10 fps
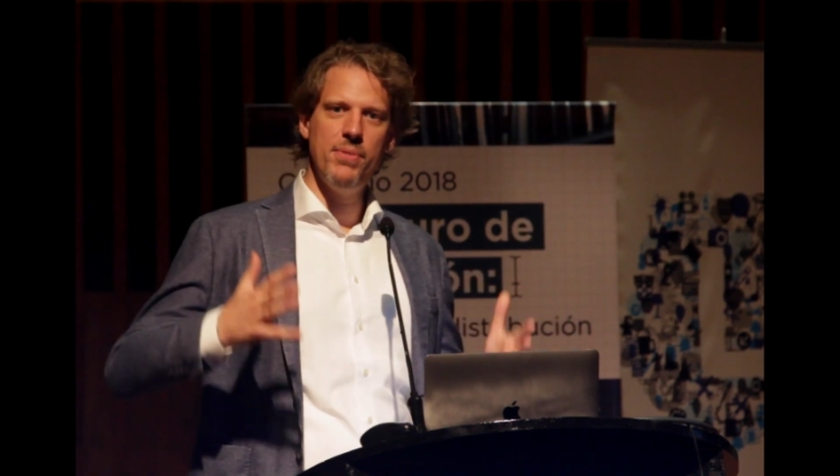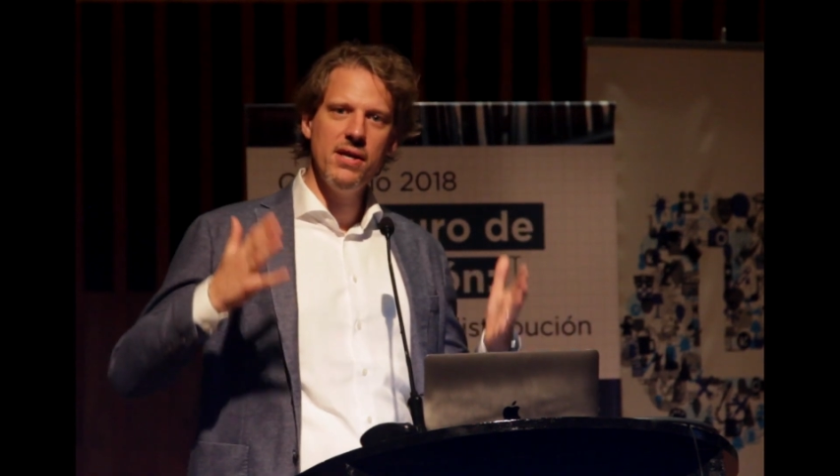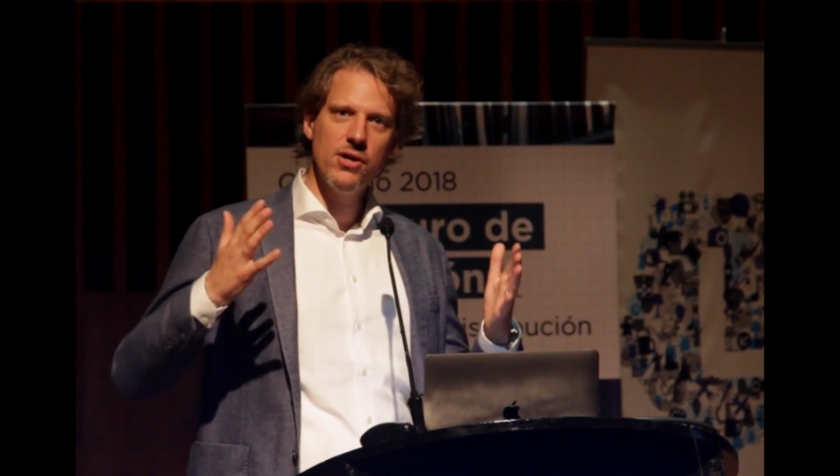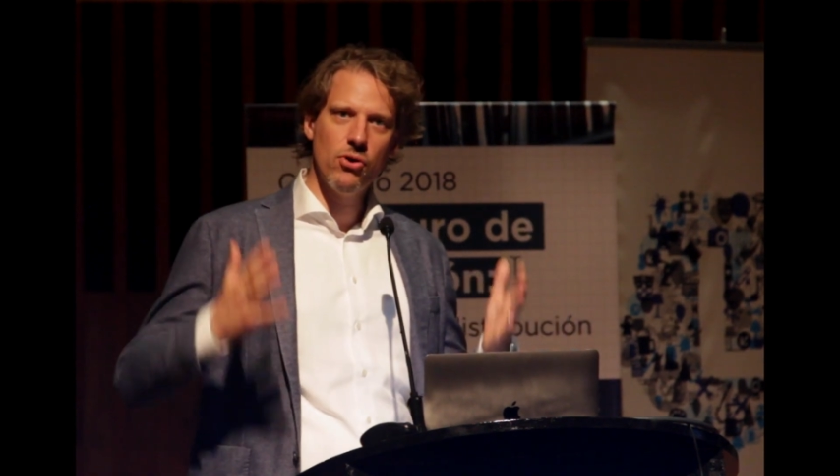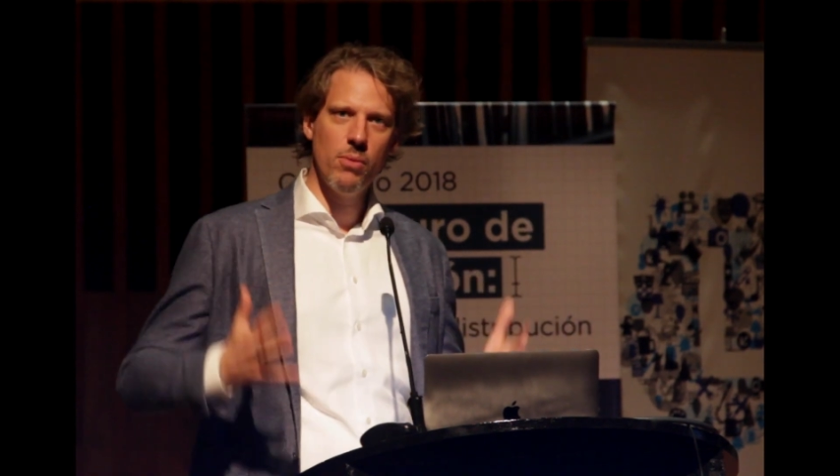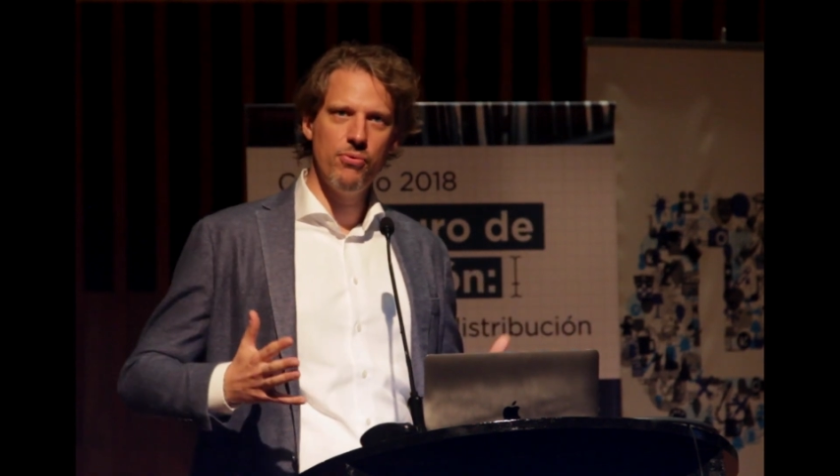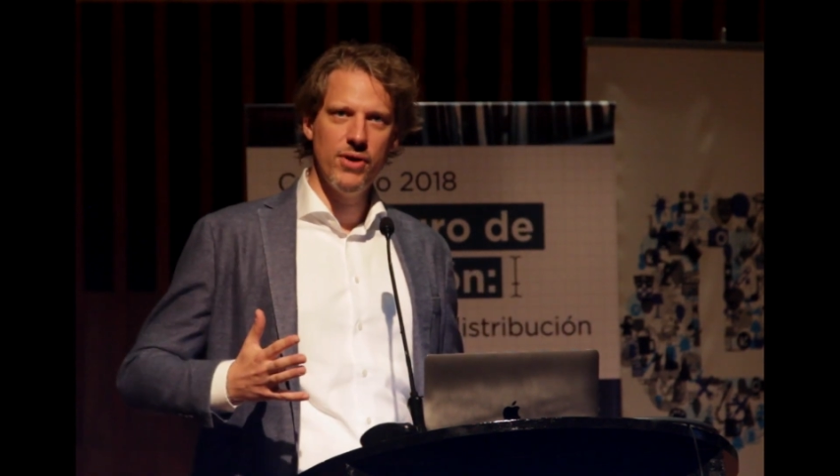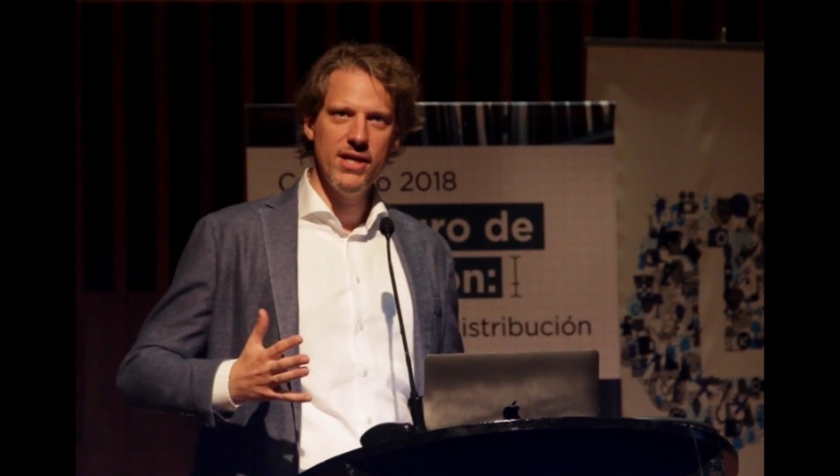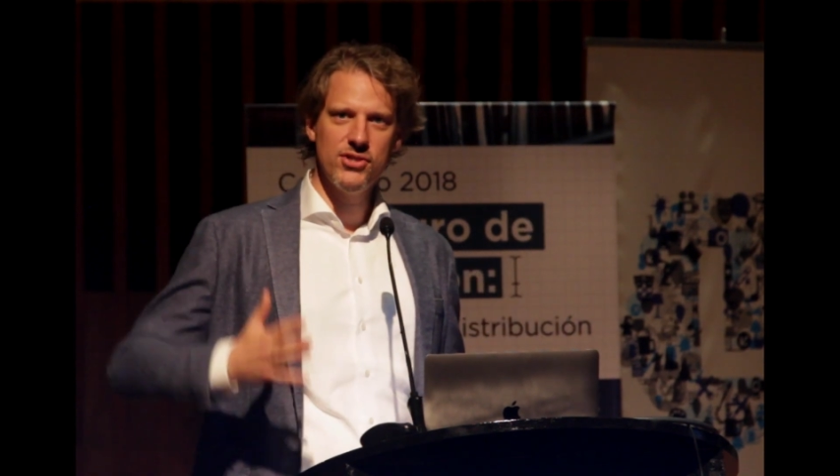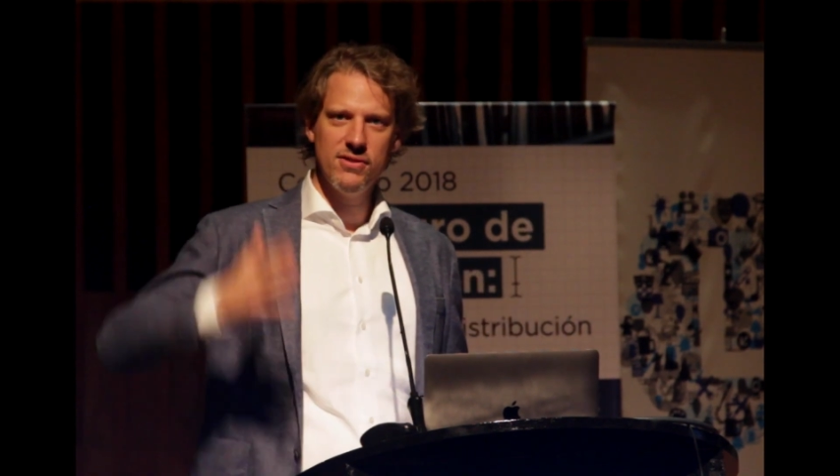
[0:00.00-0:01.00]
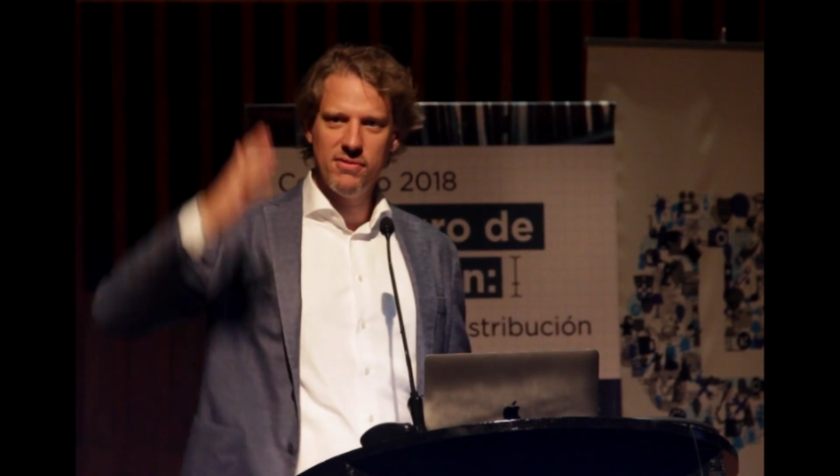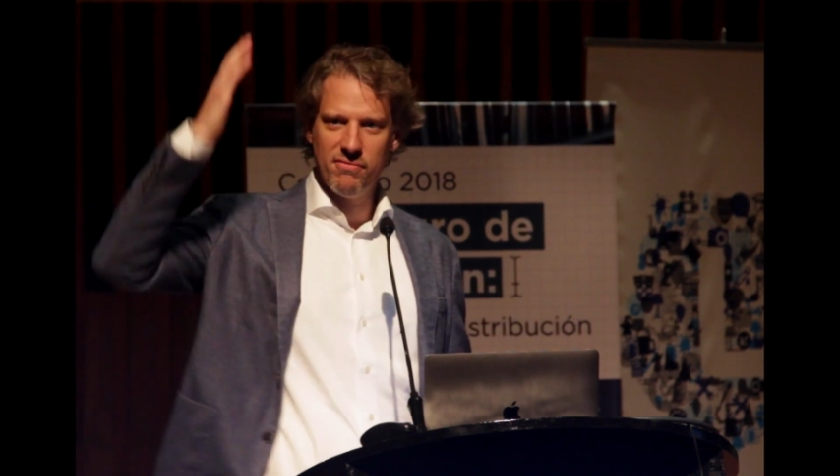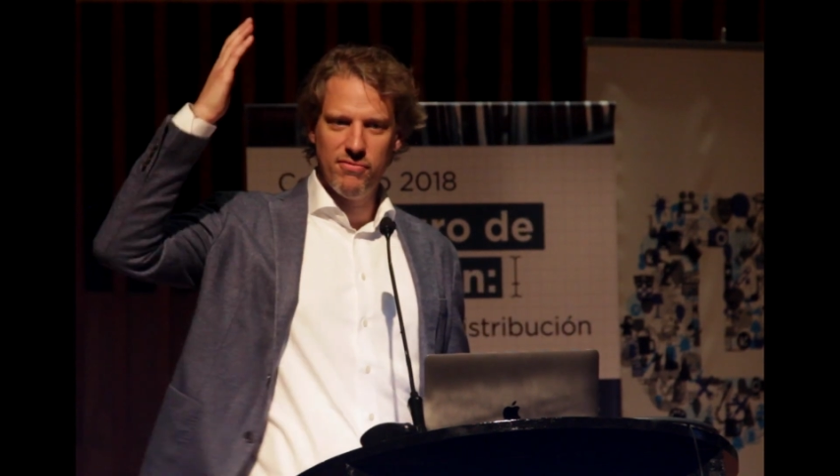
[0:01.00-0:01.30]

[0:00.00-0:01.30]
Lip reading: bigger cooperation